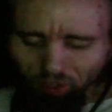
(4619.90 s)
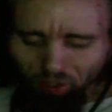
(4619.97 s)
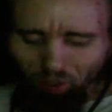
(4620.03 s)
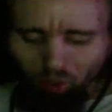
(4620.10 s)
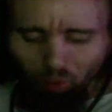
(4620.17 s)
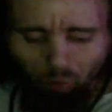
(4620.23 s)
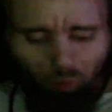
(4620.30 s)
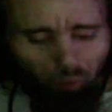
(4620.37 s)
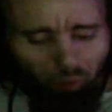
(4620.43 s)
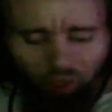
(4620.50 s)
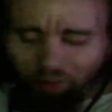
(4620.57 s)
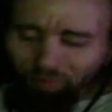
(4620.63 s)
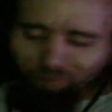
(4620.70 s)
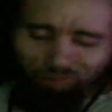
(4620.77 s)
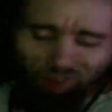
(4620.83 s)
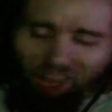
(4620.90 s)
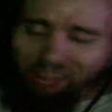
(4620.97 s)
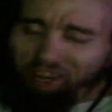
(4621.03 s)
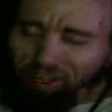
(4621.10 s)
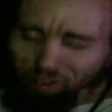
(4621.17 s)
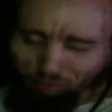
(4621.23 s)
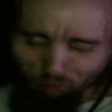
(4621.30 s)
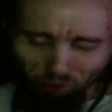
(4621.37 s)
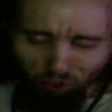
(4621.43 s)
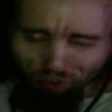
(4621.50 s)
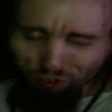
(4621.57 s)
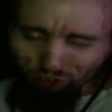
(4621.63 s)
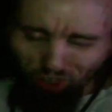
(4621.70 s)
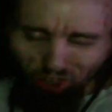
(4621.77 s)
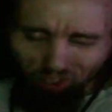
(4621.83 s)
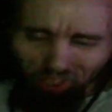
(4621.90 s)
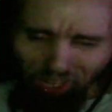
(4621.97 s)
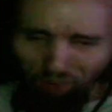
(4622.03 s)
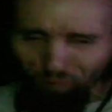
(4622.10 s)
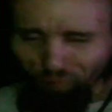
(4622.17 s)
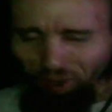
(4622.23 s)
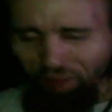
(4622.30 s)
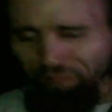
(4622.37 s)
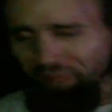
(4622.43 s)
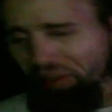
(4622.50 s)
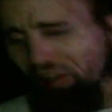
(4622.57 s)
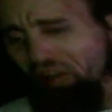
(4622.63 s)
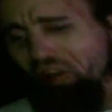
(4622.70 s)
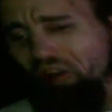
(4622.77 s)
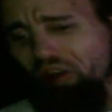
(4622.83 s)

with fighting words on that weapon,